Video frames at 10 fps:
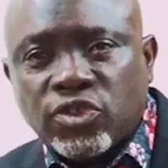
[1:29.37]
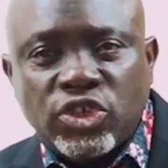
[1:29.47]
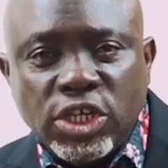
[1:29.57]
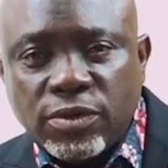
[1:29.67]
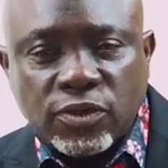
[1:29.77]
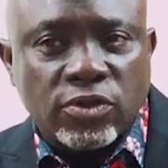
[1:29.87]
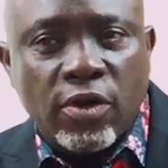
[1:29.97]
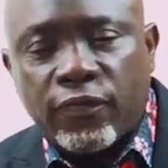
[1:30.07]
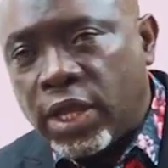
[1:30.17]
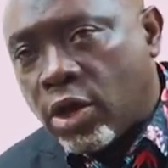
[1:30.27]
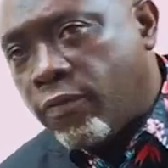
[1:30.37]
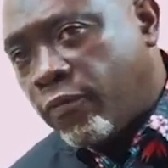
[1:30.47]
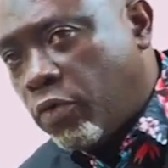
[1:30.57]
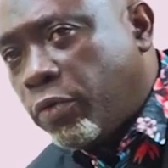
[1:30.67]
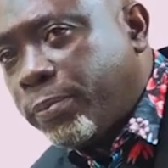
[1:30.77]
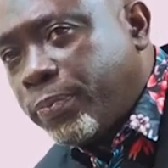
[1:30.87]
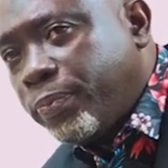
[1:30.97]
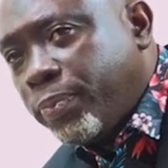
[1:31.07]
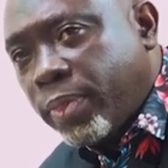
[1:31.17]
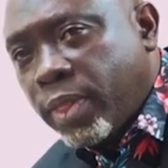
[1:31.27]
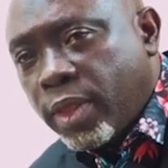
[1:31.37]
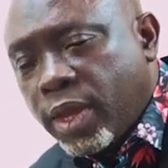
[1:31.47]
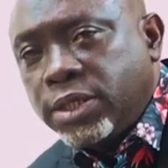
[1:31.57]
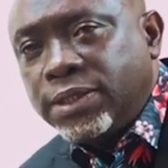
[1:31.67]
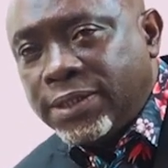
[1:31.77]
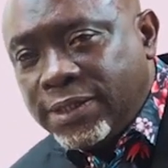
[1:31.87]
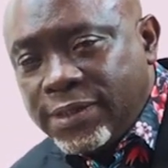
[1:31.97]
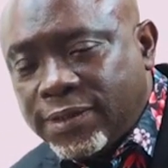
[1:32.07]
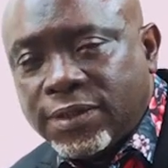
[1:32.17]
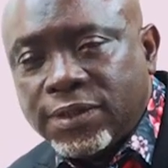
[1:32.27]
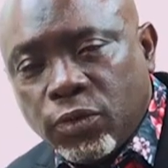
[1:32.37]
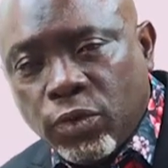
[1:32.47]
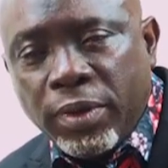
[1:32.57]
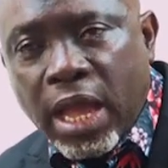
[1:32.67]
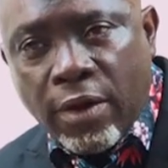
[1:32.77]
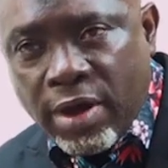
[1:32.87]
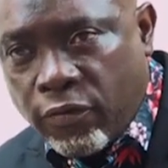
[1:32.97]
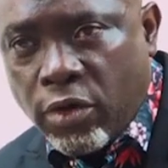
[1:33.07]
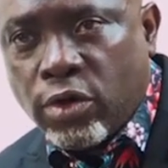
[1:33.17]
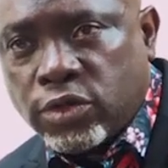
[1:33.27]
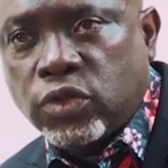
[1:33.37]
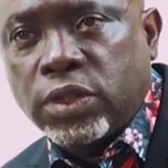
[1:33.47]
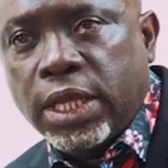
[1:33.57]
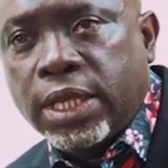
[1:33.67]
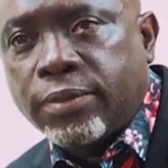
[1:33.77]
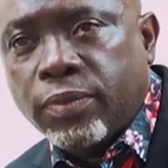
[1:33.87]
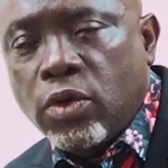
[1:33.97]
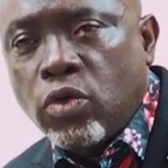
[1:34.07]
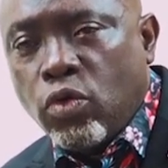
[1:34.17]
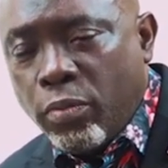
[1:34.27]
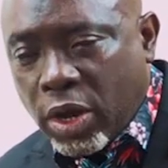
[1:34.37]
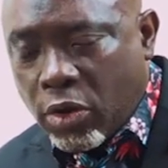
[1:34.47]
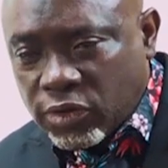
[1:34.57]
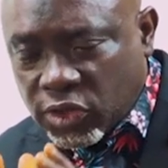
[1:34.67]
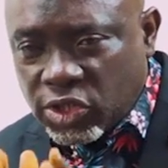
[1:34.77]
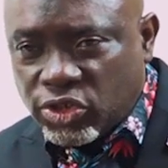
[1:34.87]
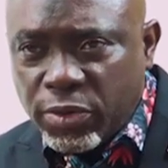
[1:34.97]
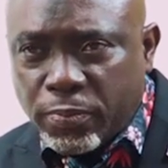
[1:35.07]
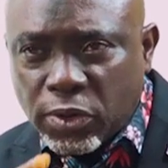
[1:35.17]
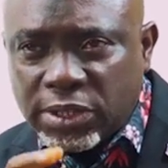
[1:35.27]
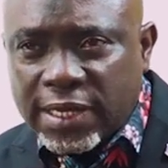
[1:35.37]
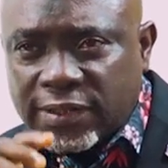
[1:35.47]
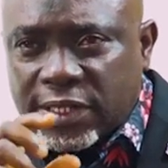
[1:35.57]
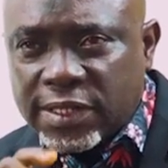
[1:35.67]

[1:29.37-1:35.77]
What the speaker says: streams of income flow. This will be our focus today. We'll be considering project